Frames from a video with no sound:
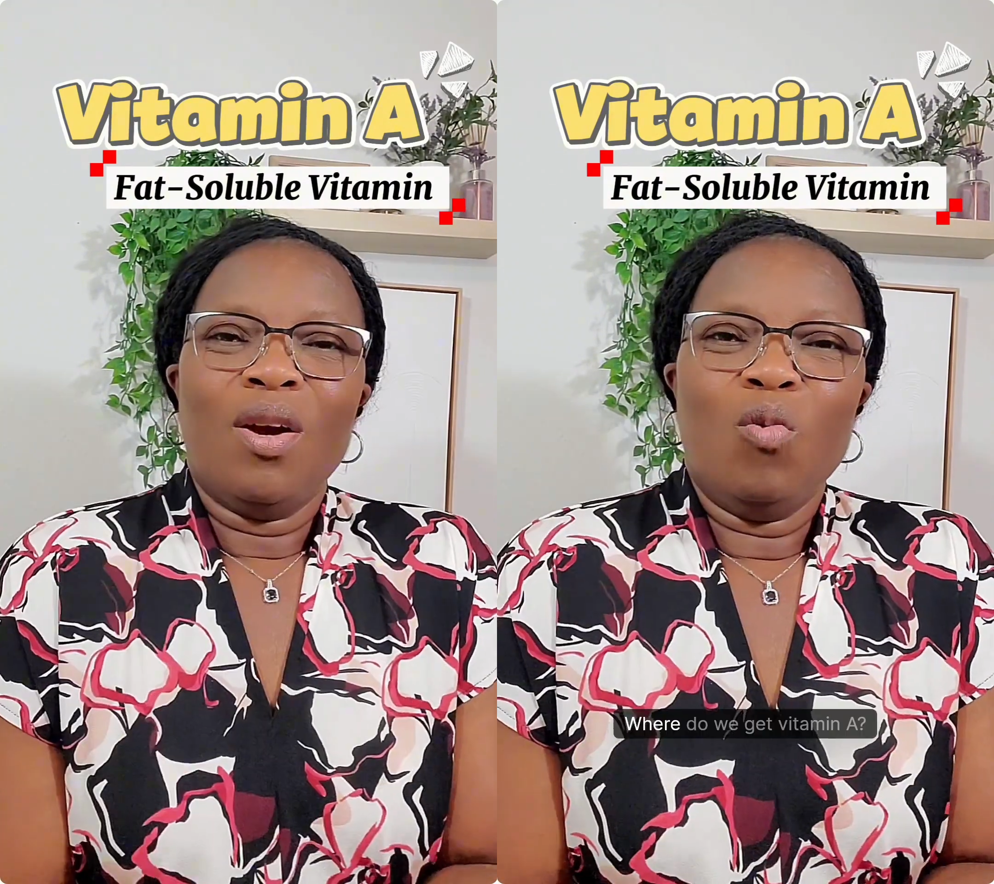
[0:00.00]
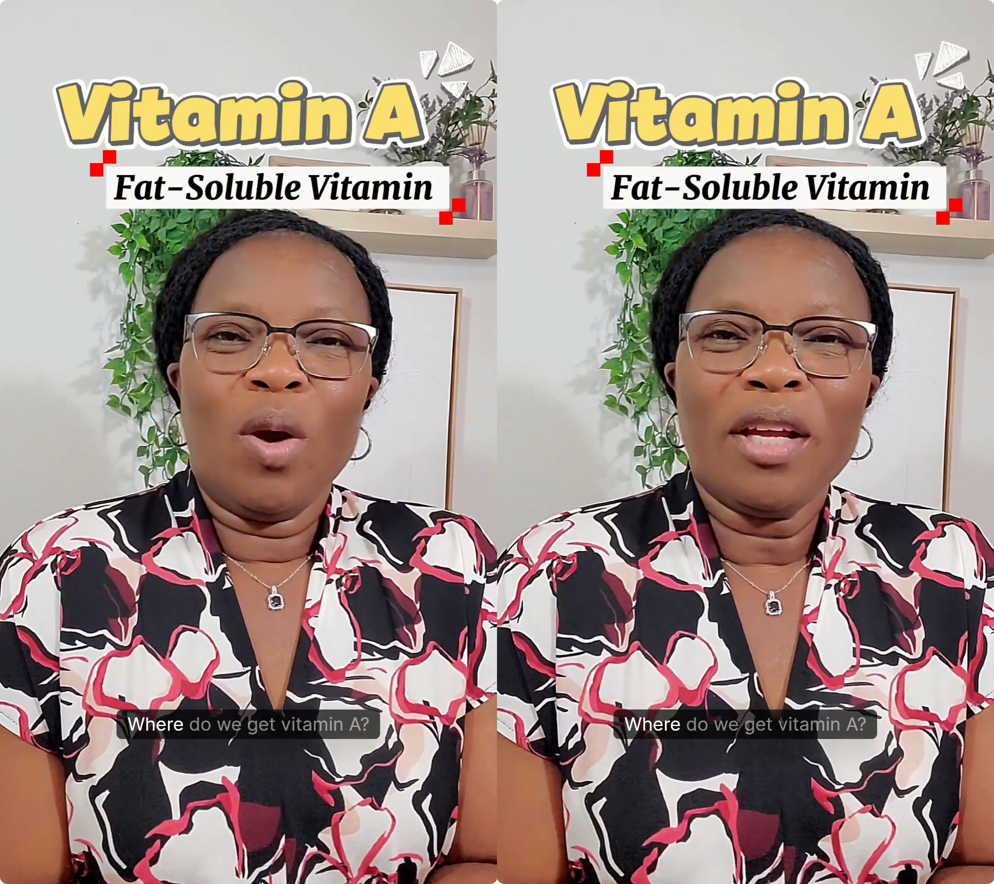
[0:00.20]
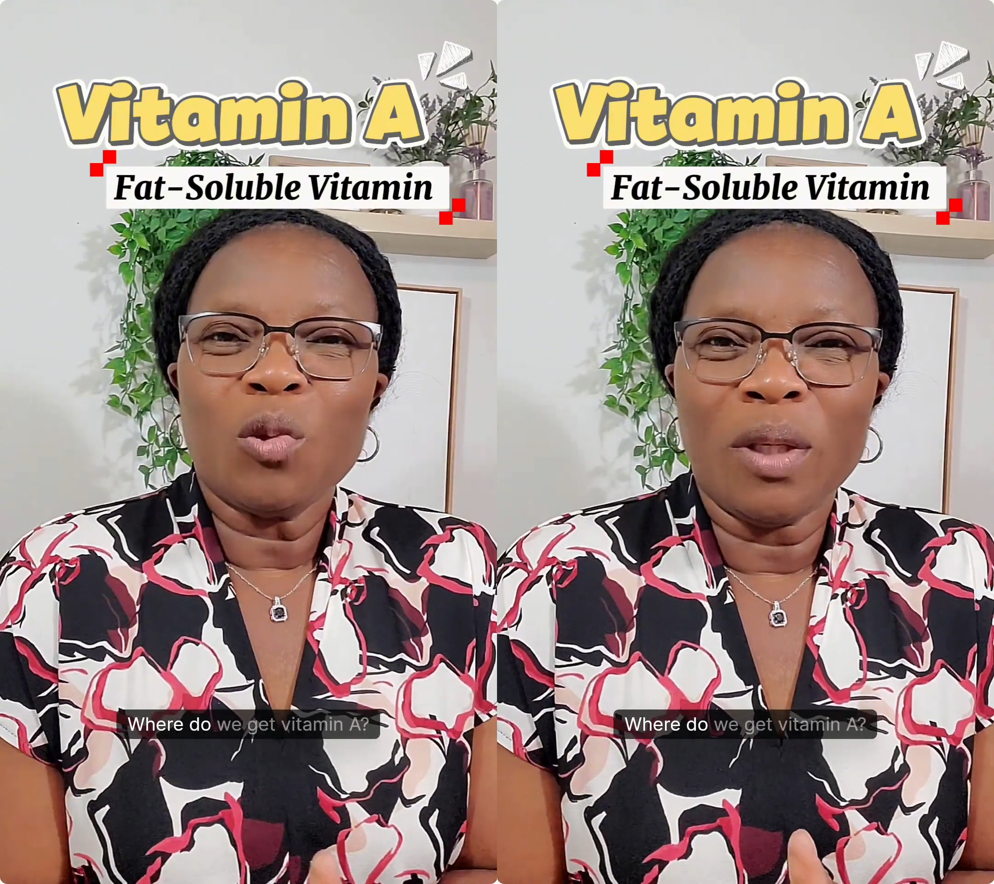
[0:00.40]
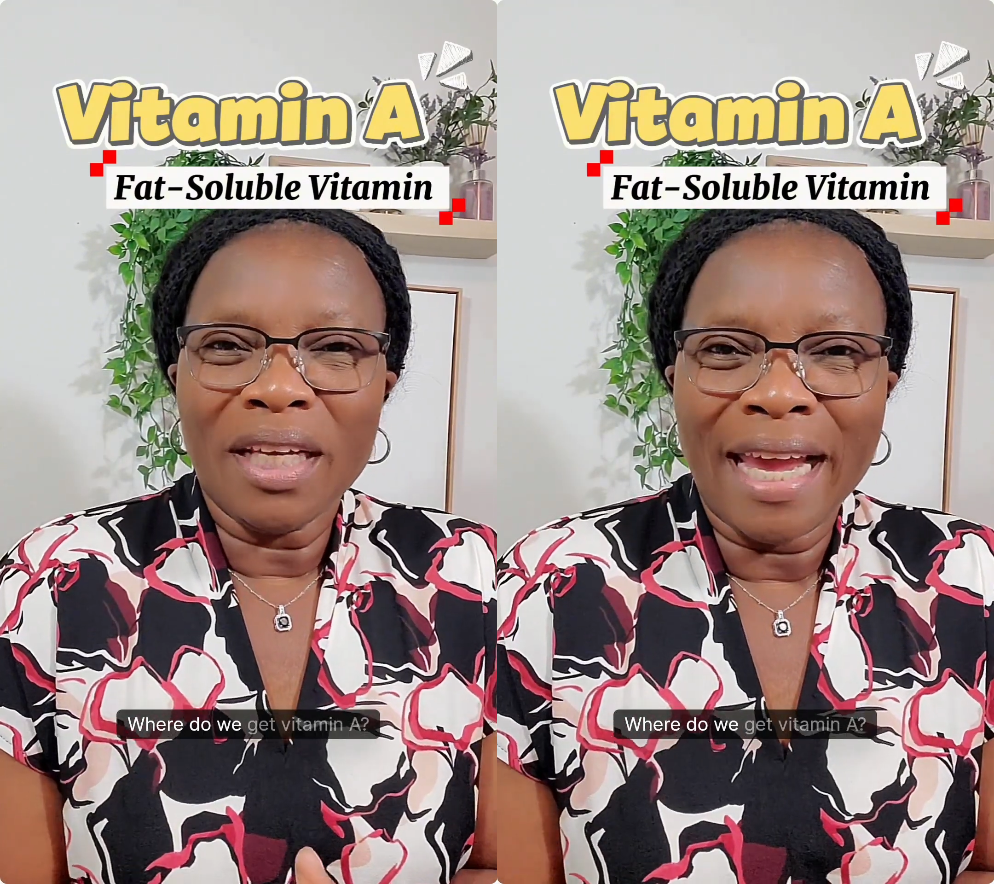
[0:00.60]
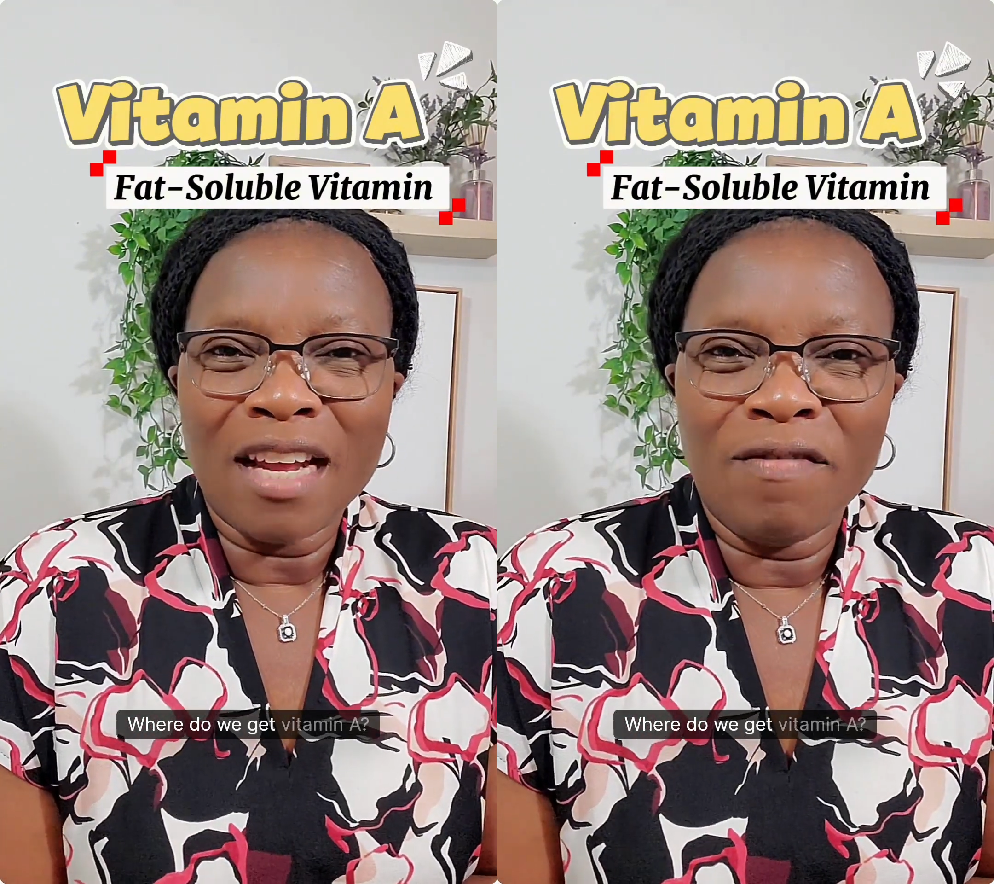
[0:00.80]
Where do
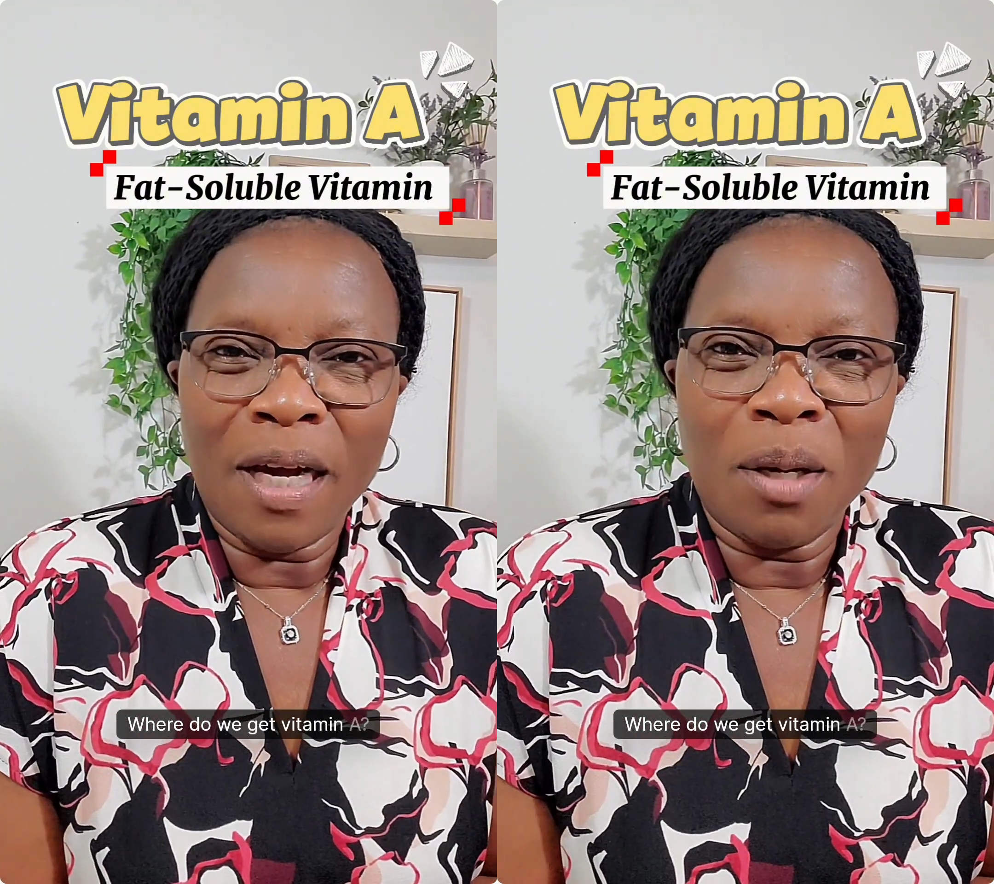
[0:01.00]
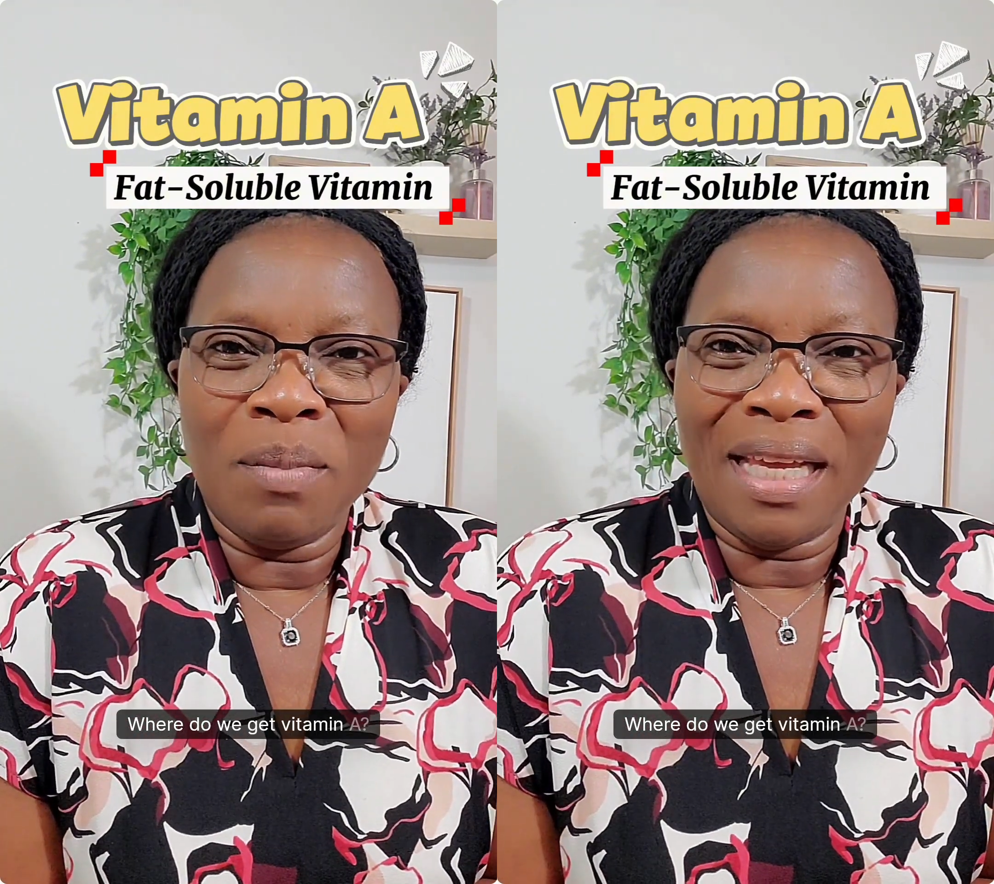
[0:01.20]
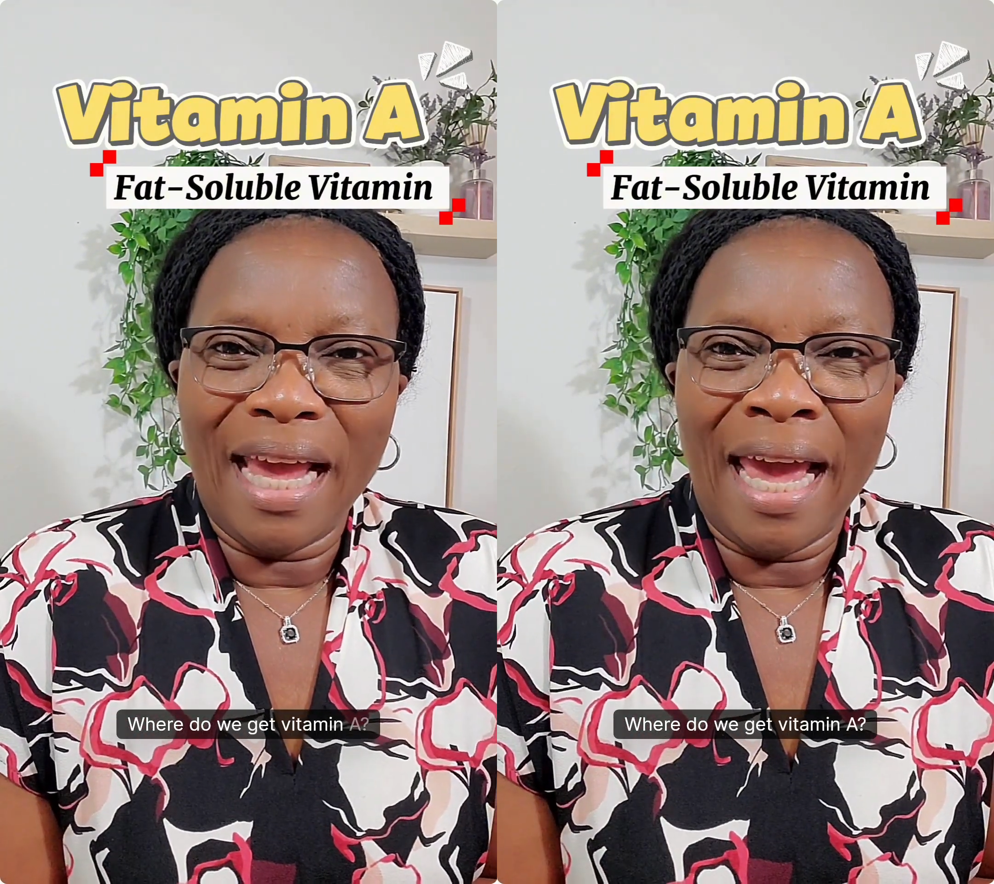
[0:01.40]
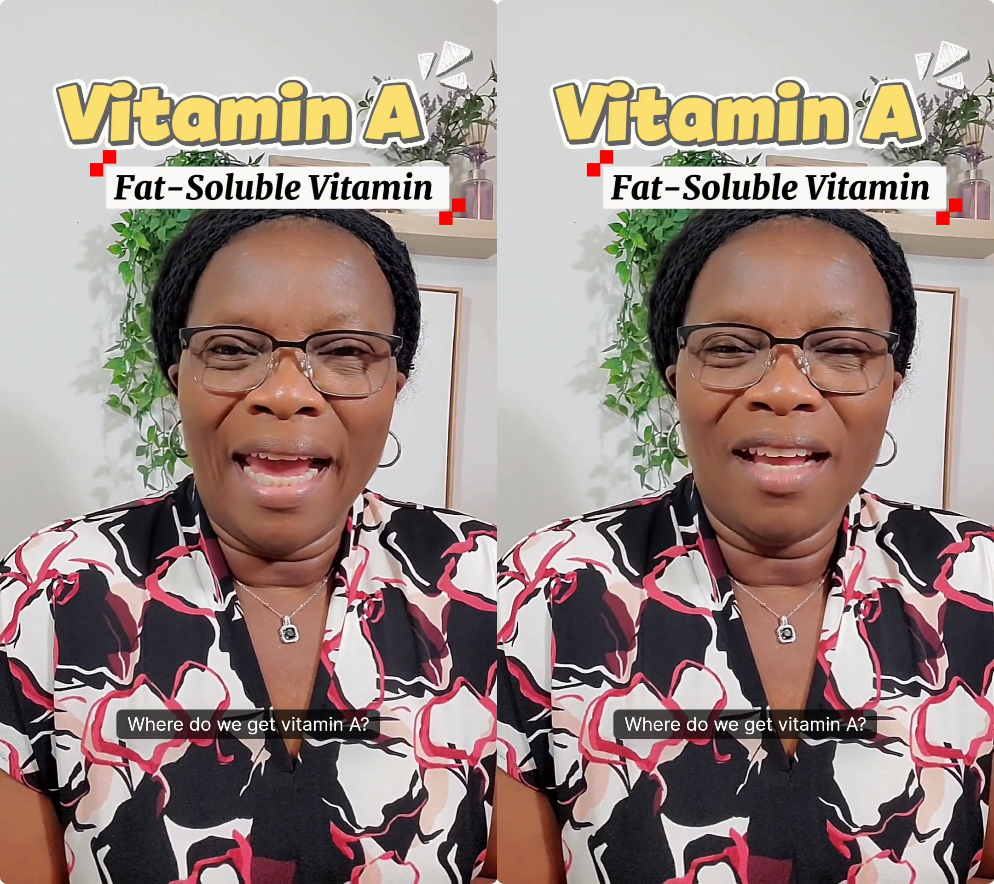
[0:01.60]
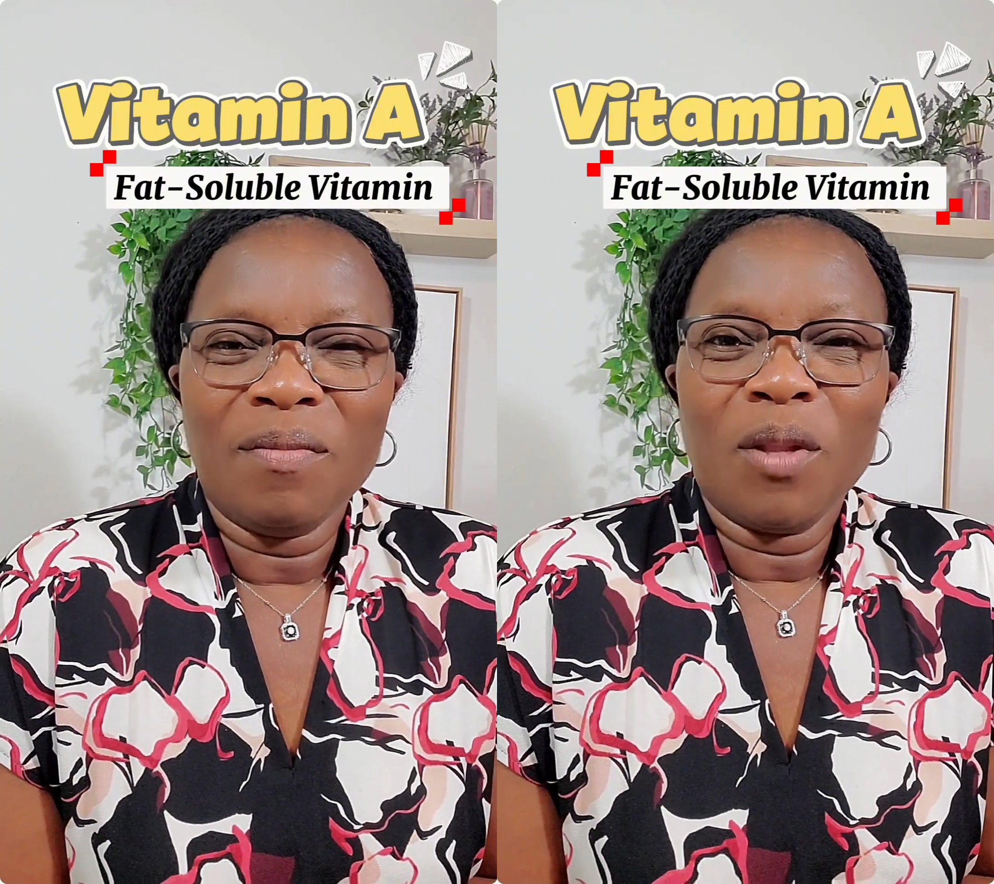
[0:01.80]
we get vitamin
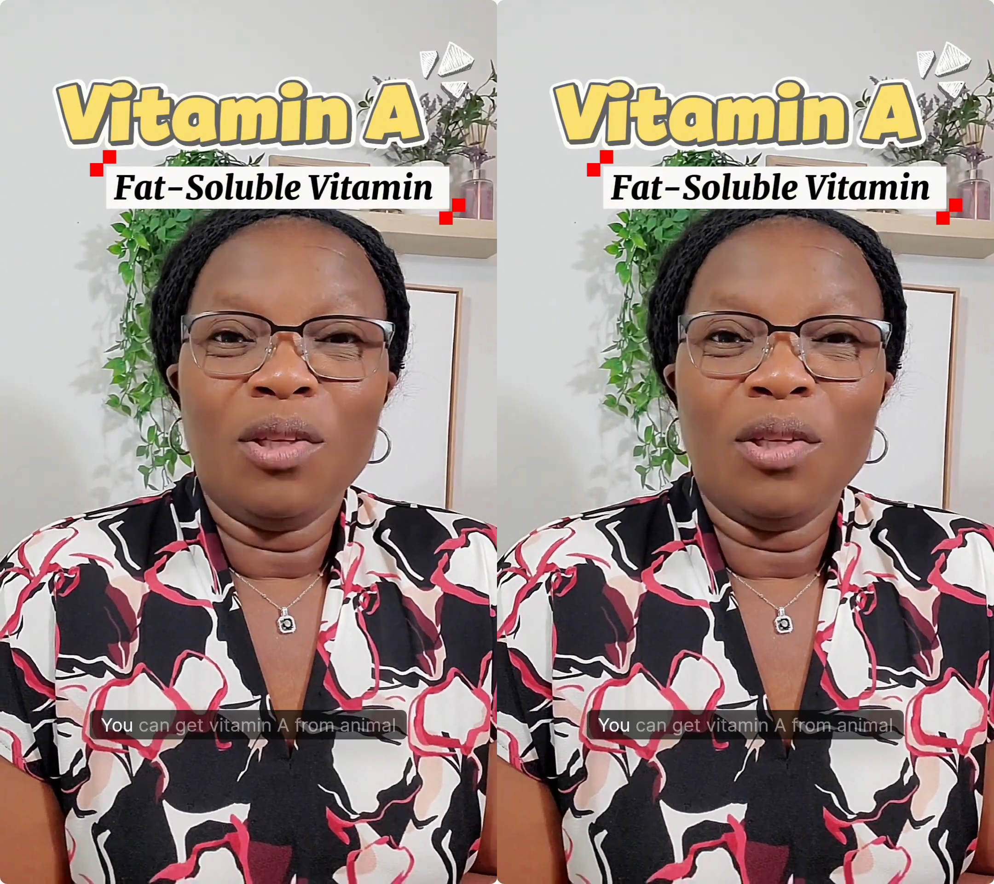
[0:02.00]
A?